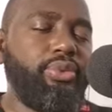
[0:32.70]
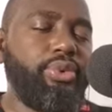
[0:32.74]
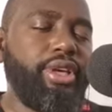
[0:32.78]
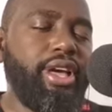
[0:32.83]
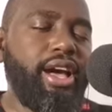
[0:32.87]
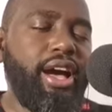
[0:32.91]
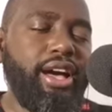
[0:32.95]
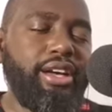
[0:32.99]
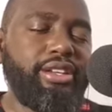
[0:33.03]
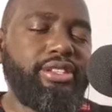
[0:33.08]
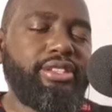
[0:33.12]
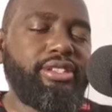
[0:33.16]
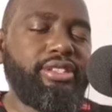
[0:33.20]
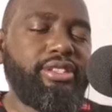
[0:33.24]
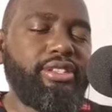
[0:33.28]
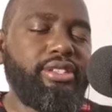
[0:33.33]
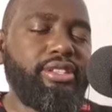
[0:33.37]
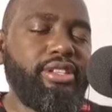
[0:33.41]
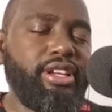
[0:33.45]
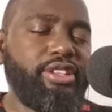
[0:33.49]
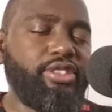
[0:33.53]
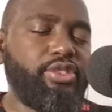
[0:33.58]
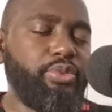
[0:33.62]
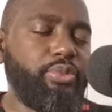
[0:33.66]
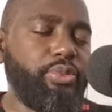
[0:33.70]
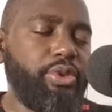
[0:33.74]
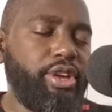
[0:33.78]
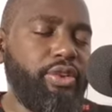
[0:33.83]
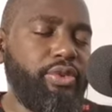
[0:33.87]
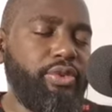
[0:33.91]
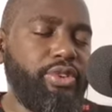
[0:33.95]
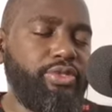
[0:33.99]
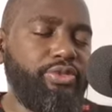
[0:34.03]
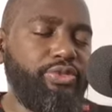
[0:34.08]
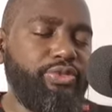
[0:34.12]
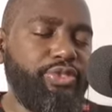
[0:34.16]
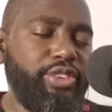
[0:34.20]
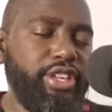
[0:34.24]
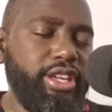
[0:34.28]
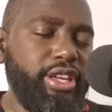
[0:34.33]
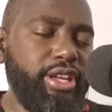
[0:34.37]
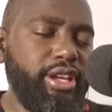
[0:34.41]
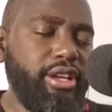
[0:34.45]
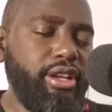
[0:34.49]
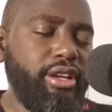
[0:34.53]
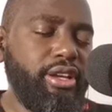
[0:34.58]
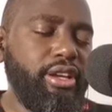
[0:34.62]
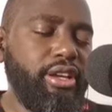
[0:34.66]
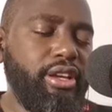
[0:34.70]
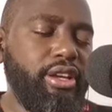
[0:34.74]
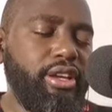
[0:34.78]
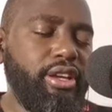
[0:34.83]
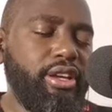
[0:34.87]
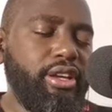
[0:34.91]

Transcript: we ask that you may reveal